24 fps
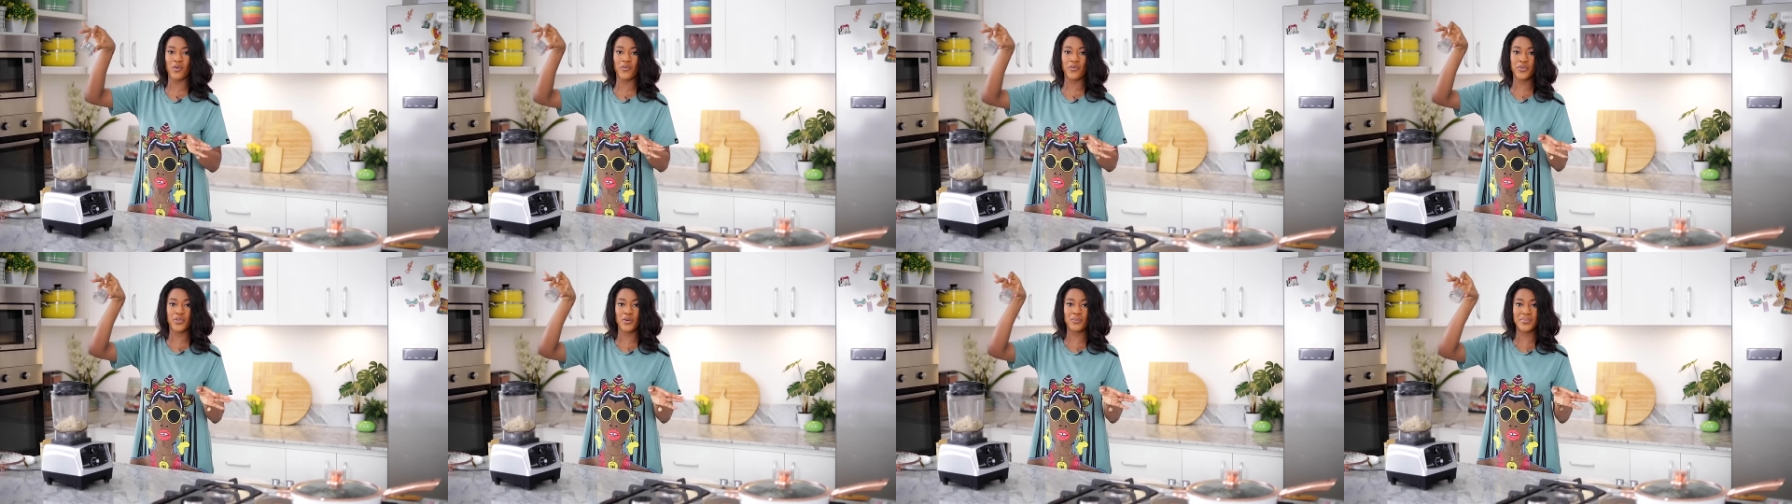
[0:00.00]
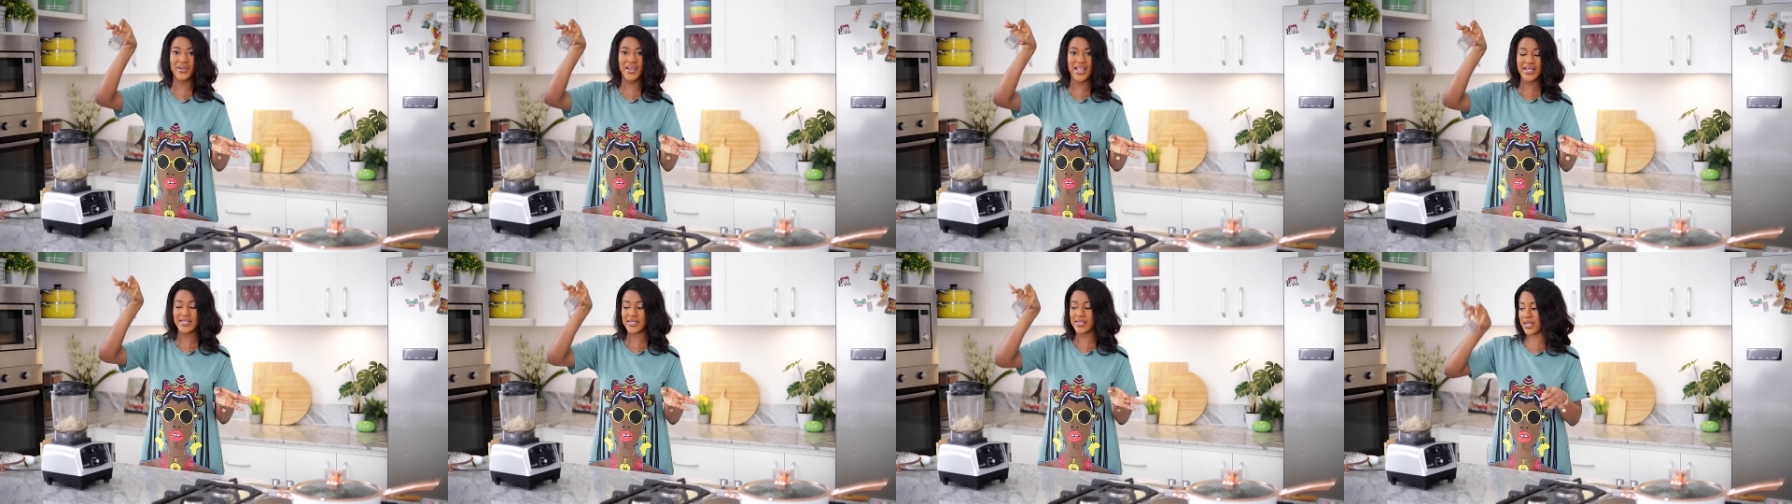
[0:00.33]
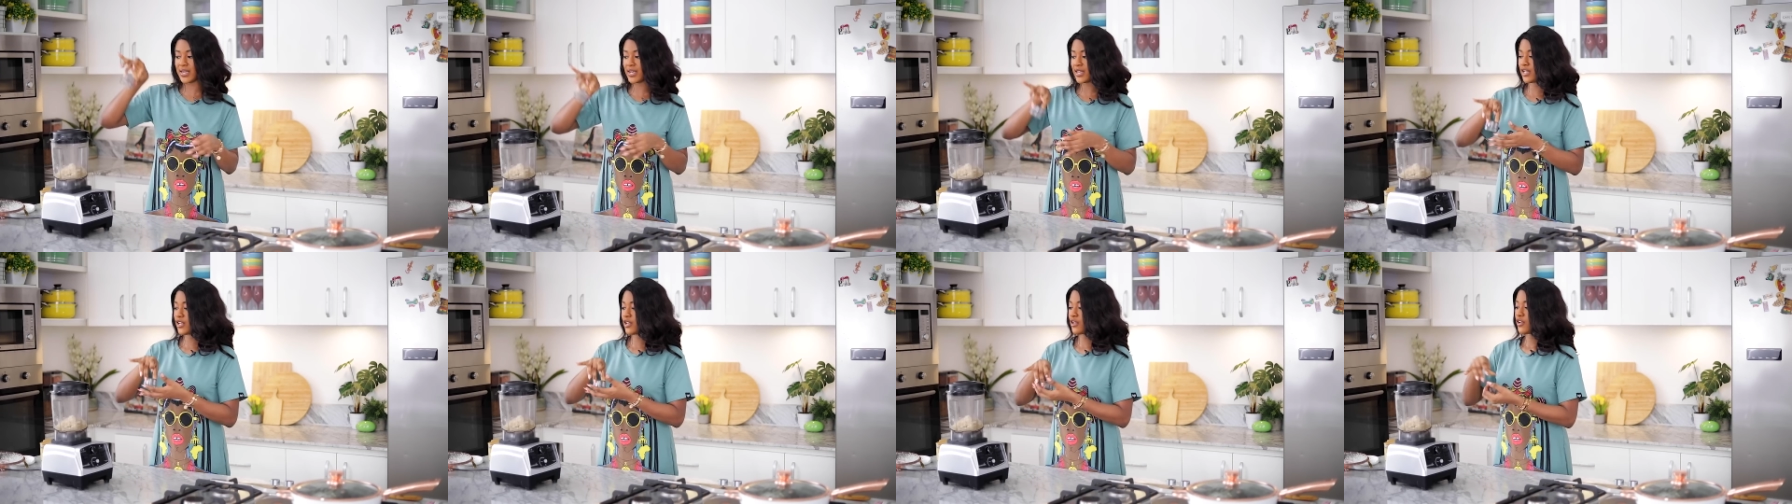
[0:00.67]
of the
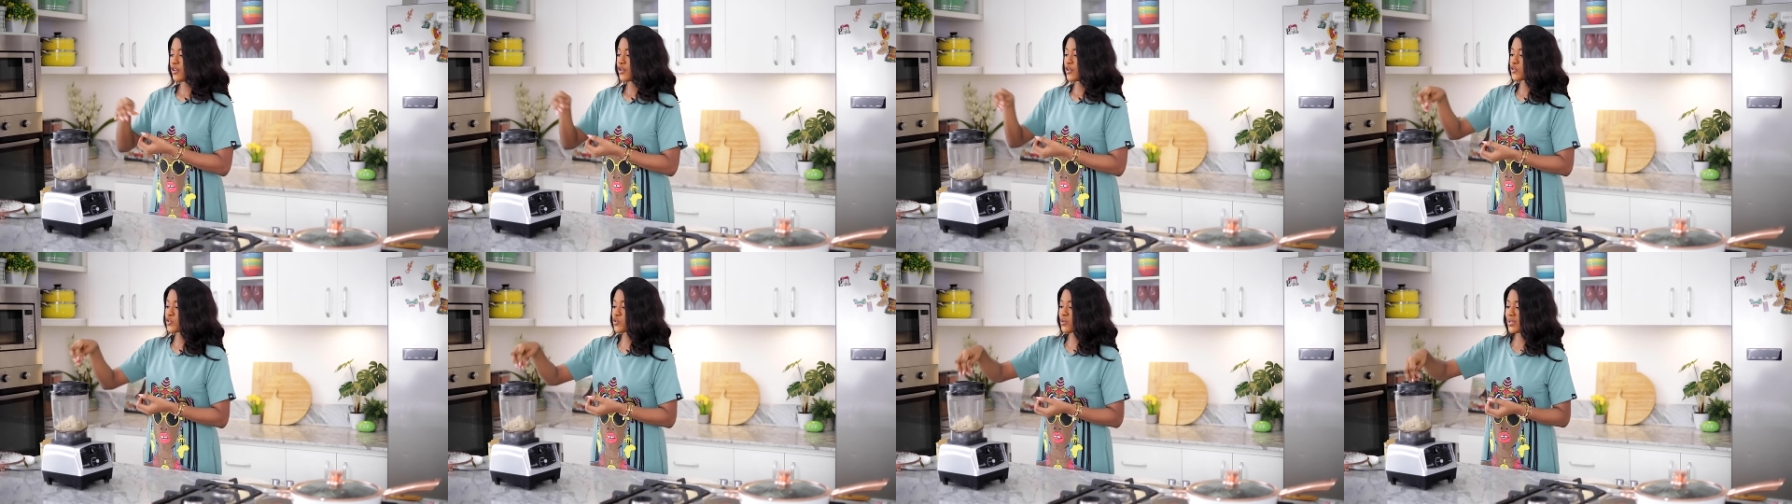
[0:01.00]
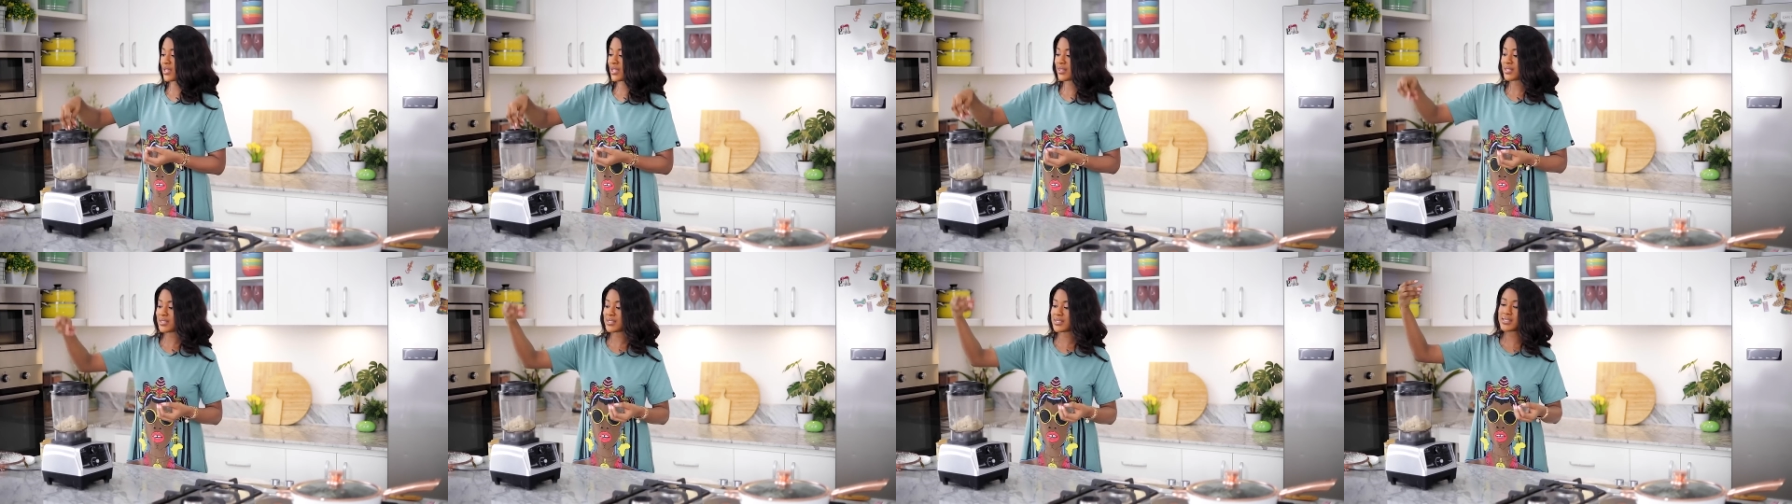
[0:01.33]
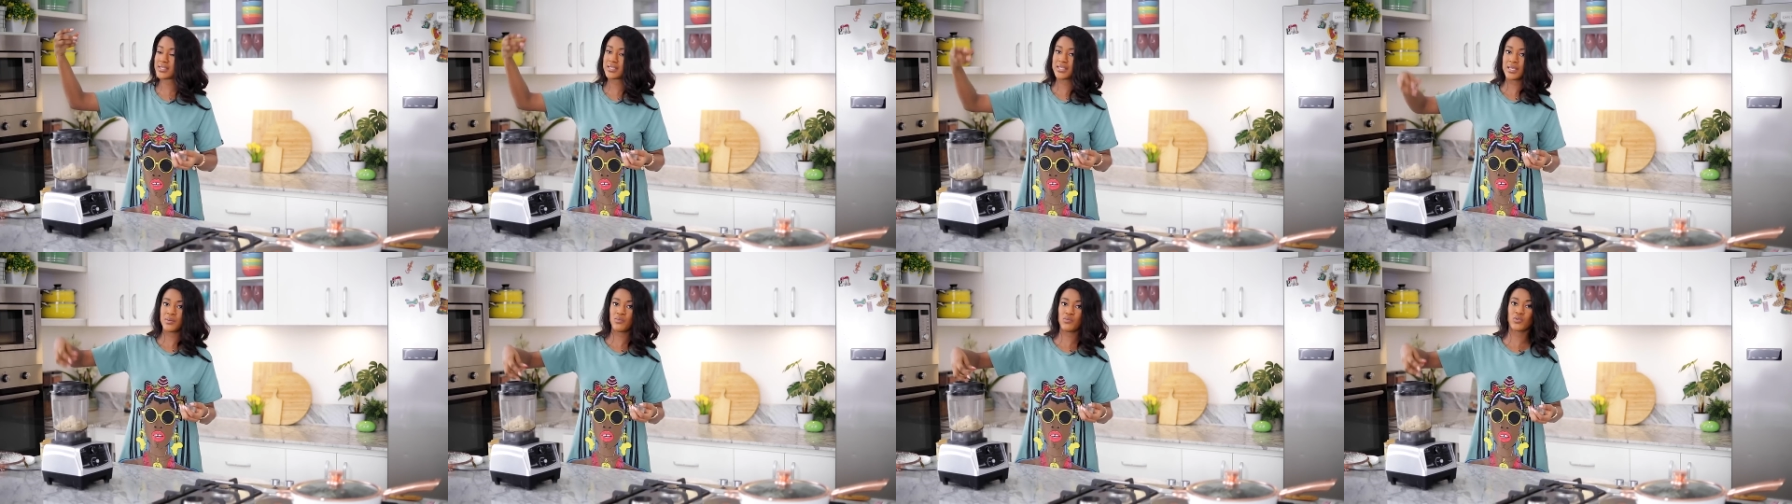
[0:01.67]
blender so that the
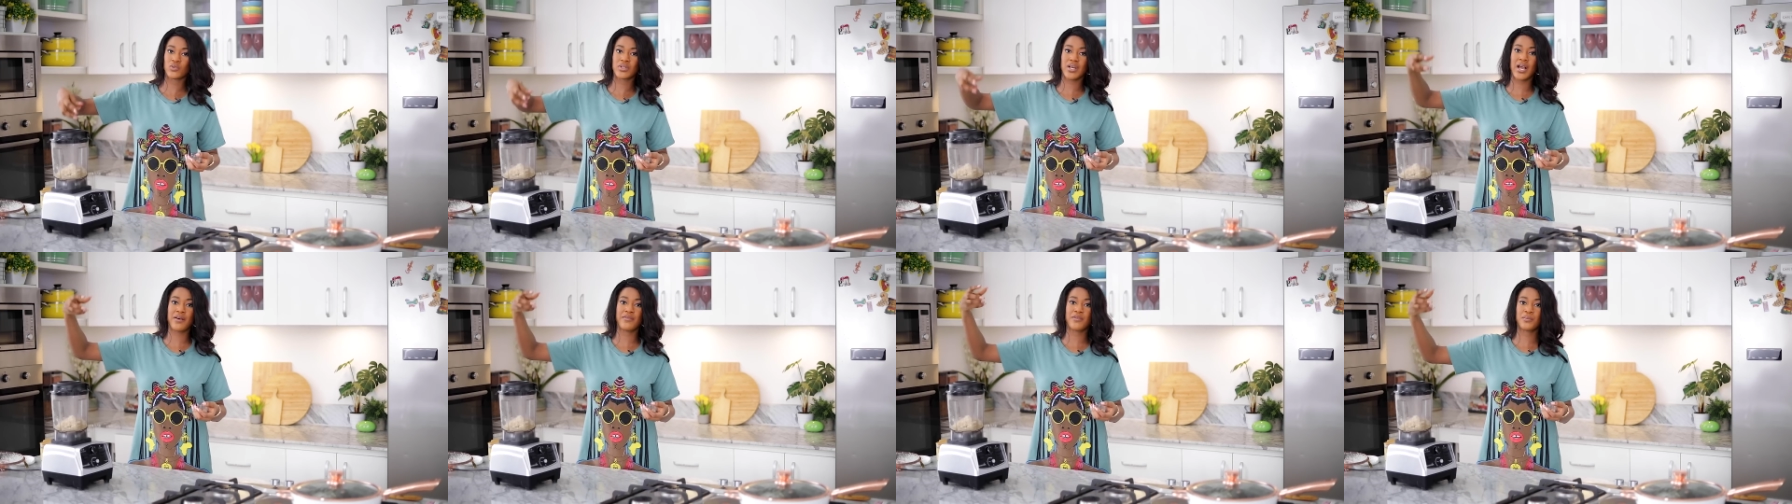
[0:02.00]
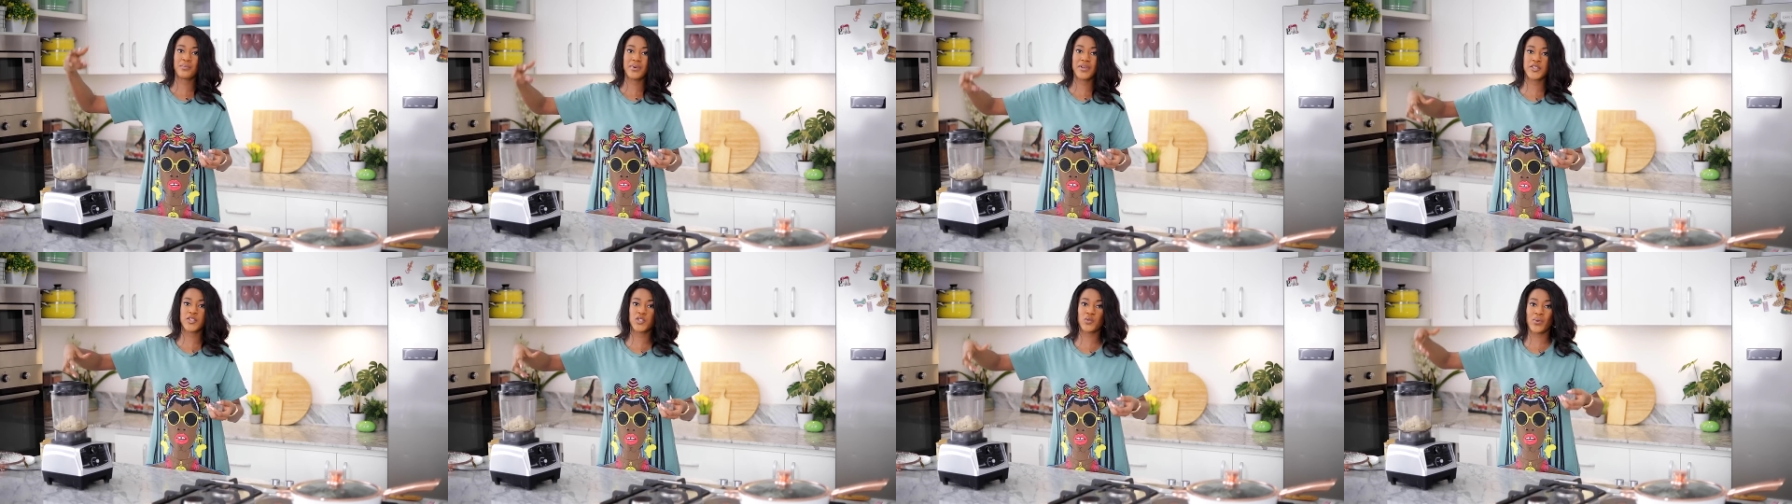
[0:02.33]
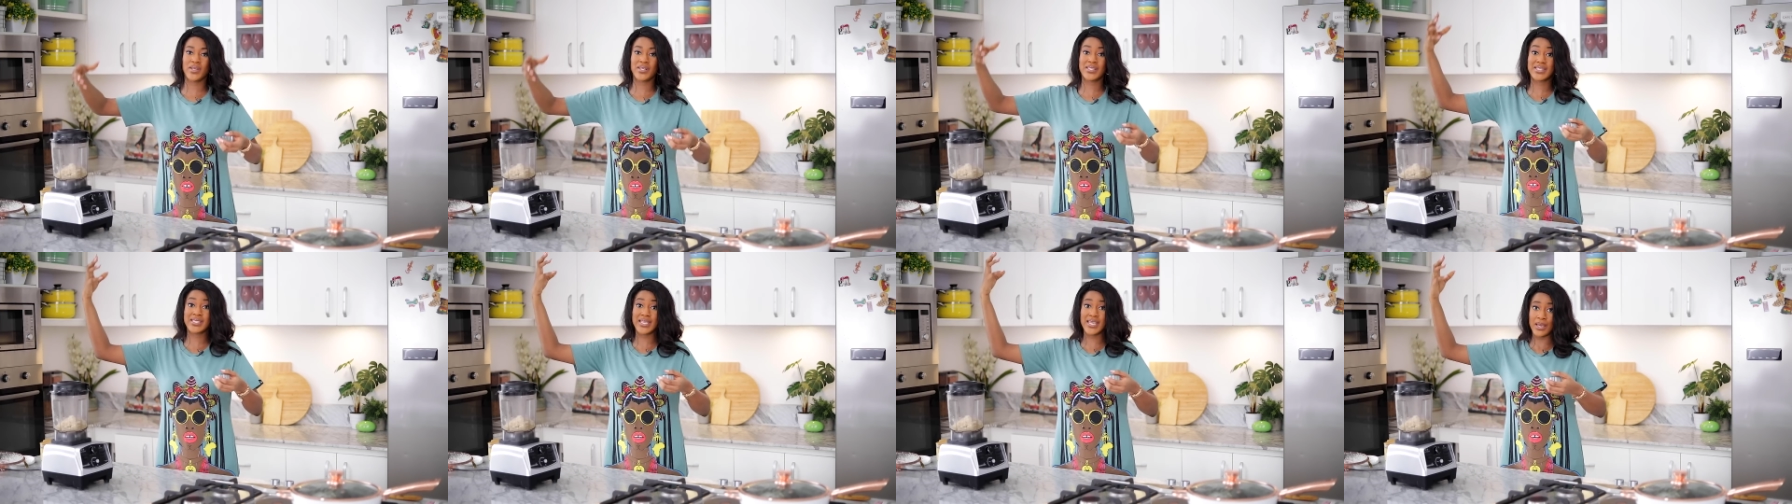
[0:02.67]
steam would have a place to
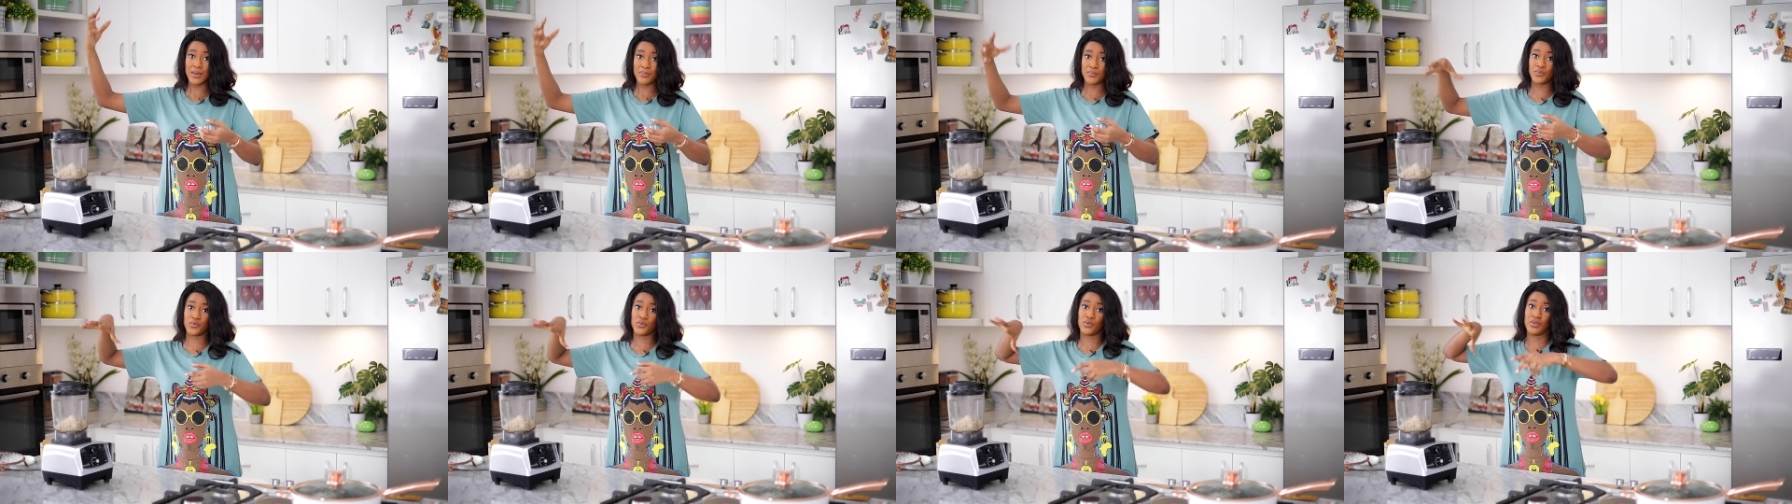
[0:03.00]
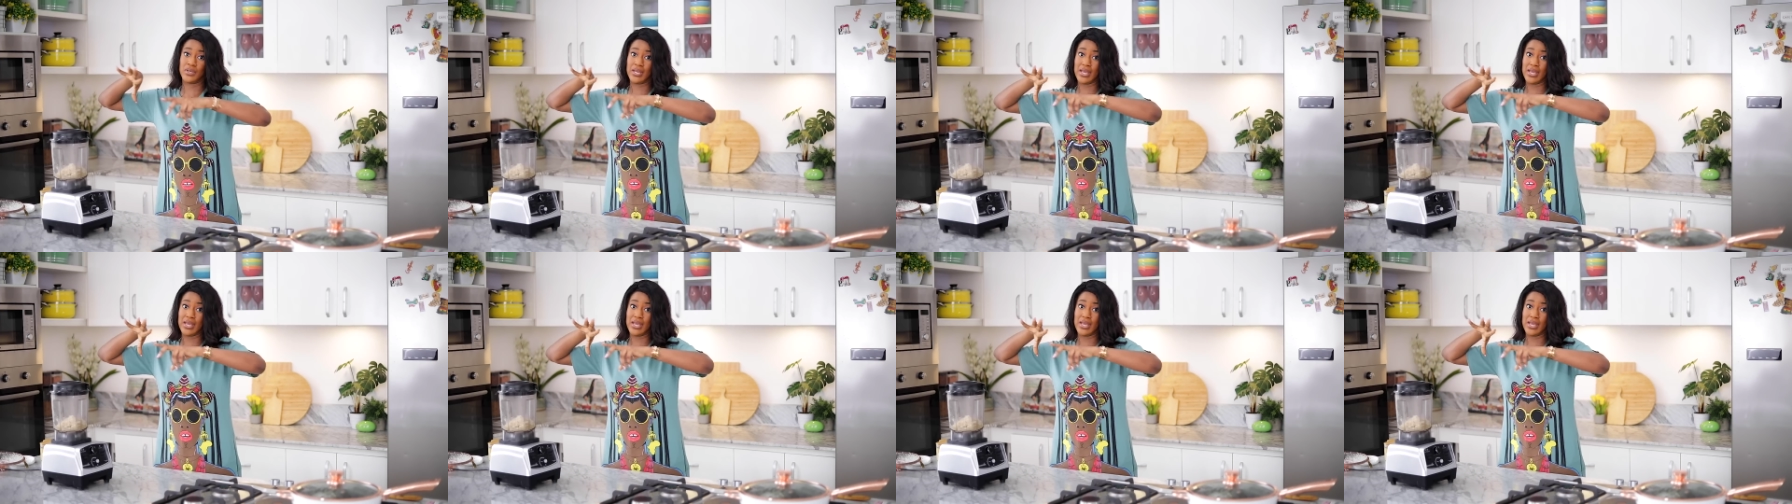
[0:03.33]
escape